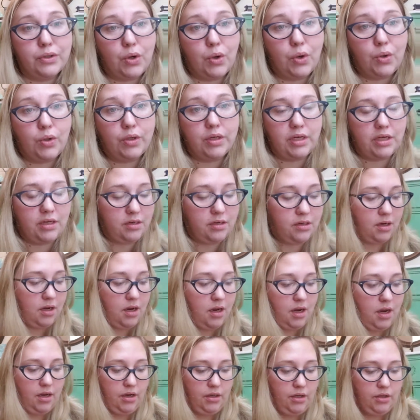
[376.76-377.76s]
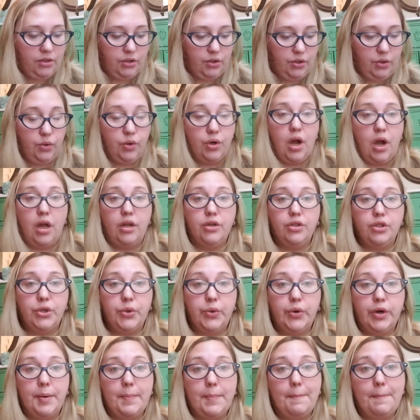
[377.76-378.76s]
use Golden to
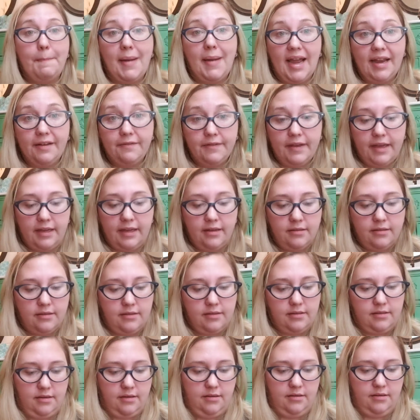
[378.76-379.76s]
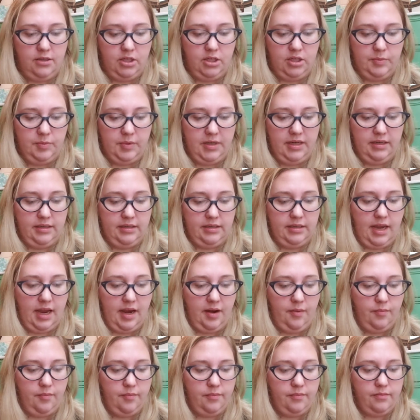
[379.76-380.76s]
contour my face, just
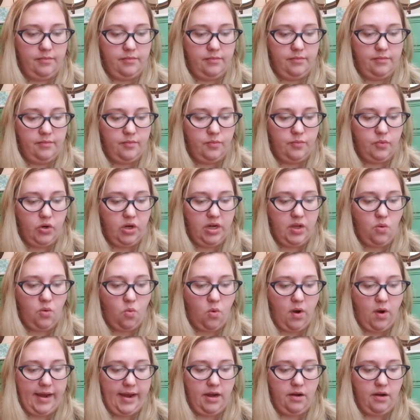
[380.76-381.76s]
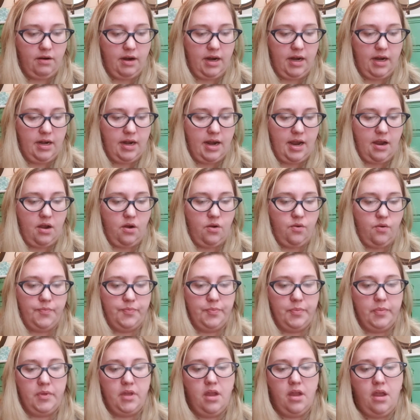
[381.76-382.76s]
because I'm pretty white right
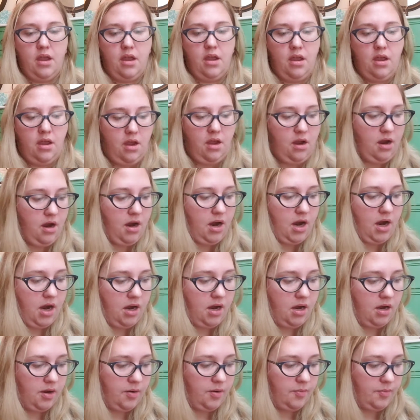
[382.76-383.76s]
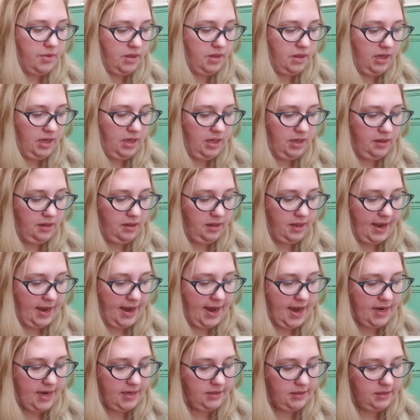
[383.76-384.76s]
now. The
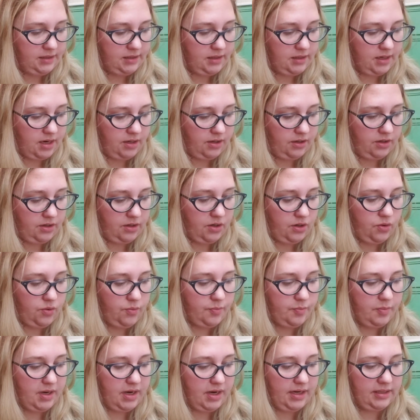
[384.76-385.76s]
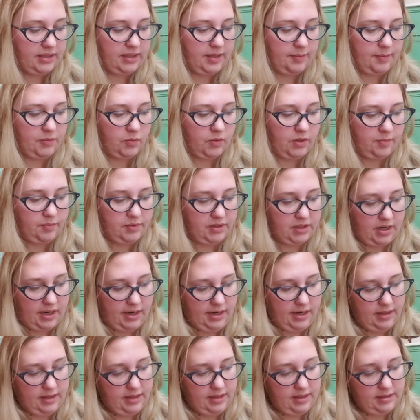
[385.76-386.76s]
last color, oh, and I skipped one, I'm
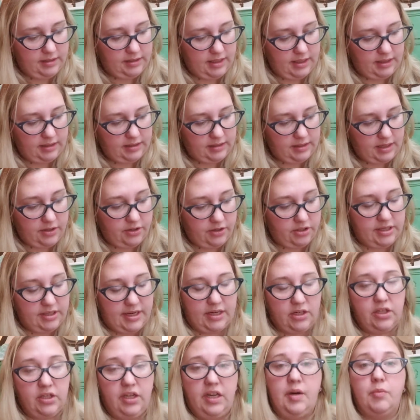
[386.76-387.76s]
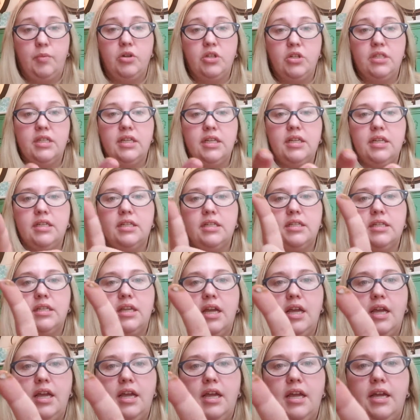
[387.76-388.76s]
sorry. This next color is actually number
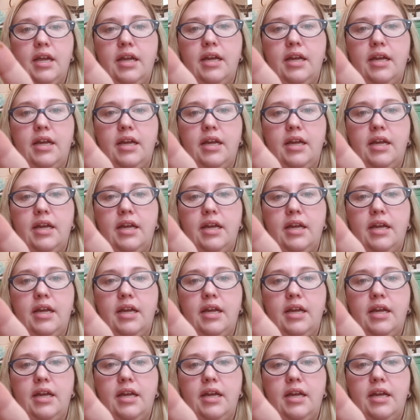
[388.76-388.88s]
6,